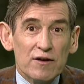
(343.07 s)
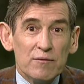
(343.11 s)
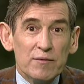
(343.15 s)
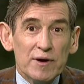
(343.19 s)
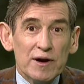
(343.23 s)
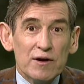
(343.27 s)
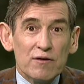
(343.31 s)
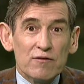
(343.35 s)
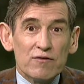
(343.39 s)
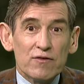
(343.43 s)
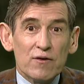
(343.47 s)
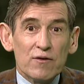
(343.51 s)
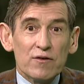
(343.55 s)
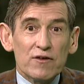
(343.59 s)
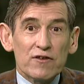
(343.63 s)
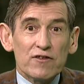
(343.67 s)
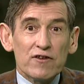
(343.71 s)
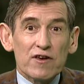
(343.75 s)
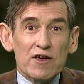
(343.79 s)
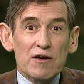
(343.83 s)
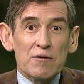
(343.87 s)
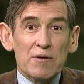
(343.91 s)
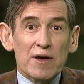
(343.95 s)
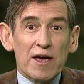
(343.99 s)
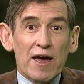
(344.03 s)
and we look forward to
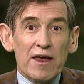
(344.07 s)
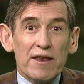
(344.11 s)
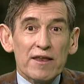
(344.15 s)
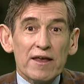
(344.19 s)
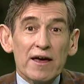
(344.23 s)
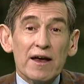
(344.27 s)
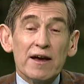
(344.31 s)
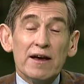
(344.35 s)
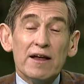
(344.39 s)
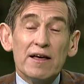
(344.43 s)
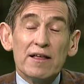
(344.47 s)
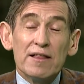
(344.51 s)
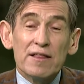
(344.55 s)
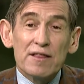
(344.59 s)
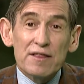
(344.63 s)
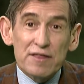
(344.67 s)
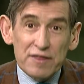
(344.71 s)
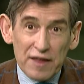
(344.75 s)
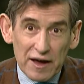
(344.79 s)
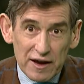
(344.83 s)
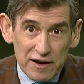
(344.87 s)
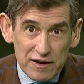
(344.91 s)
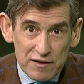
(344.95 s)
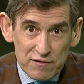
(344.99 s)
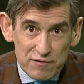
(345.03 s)
seeing you again then.
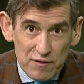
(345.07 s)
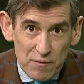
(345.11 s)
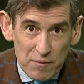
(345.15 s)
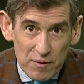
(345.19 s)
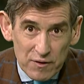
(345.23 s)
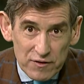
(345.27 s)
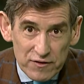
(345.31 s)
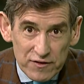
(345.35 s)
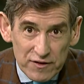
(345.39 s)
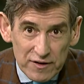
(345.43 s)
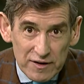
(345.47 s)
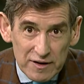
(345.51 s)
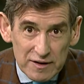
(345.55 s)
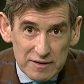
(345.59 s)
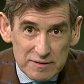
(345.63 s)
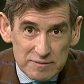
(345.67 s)
Thank you for watching.